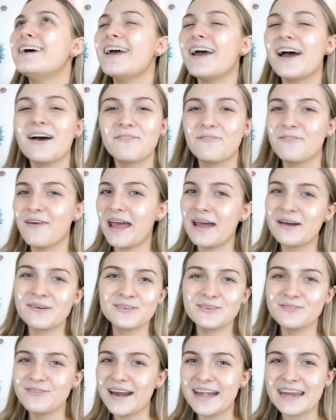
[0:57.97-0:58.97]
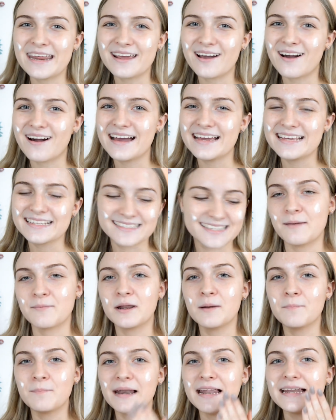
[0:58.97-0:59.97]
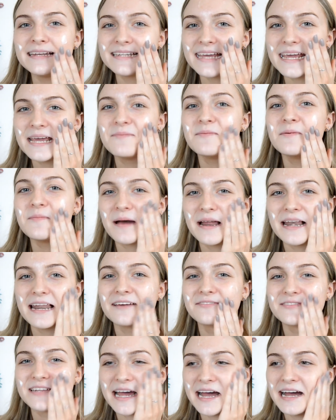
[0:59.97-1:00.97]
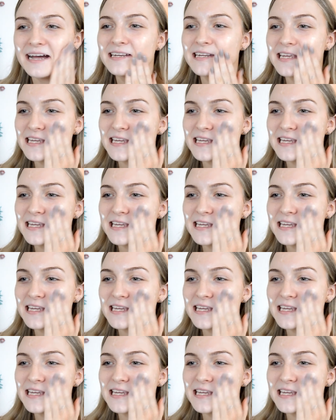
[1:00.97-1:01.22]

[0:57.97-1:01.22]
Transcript: I've failed already, guys. I'm going to blend it in with my left hand.